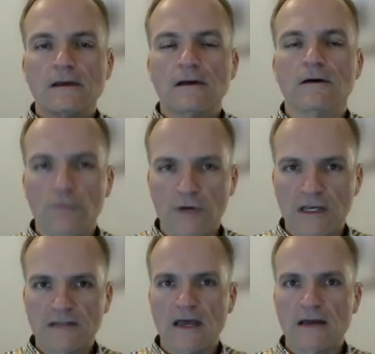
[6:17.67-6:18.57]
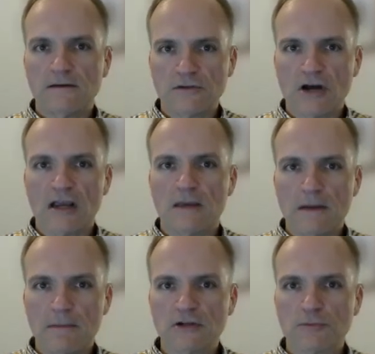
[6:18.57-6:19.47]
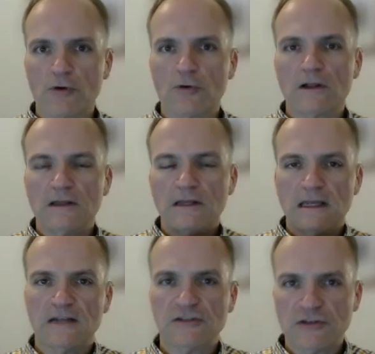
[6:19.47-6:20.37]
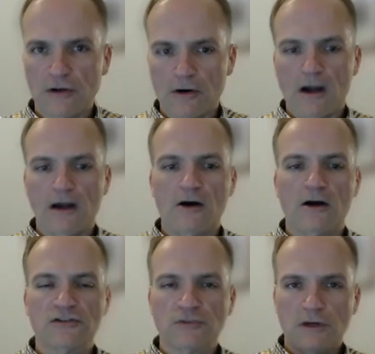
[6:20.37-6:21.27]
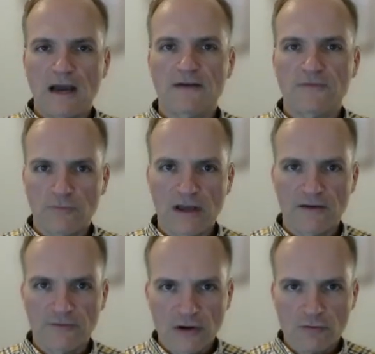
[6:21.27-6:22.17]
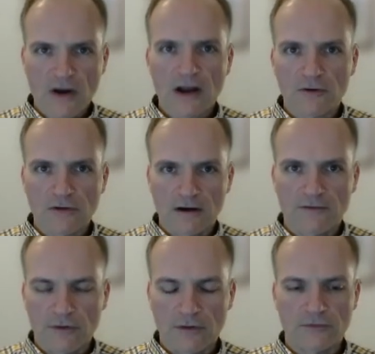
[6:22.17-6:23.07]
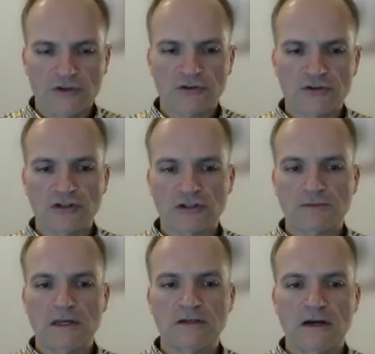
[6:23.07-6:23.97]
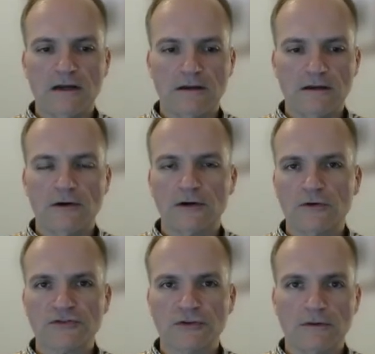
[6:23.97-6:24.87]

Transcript: we get that document much more quickly, and it gets on our IR. So we have record of the research that's being done here at Coastal.